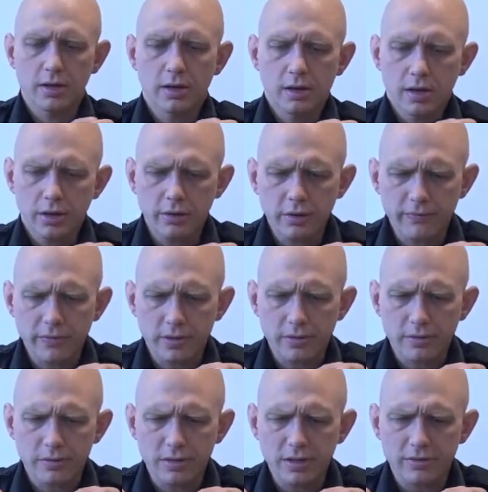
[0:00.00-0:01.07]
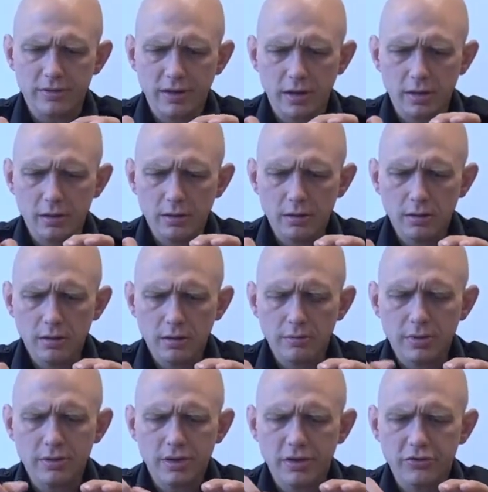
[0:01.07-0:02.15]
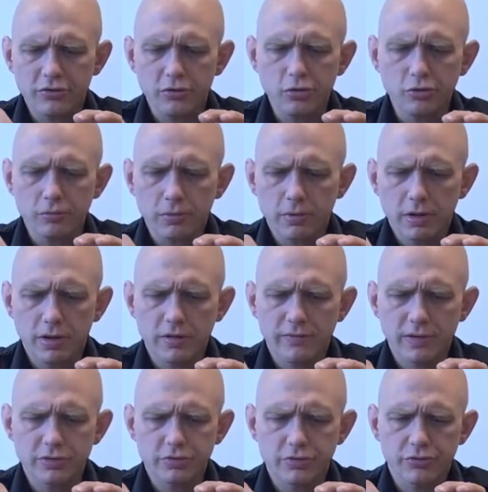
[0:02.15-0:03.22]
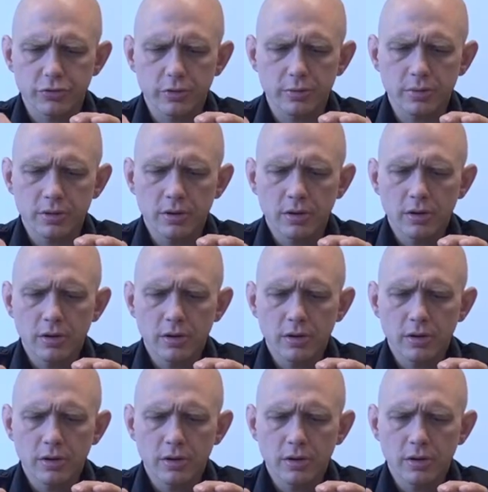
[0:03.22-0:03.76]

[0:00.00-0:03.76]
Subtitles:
I don't know if you can see it there, but it's got 2 individual tubes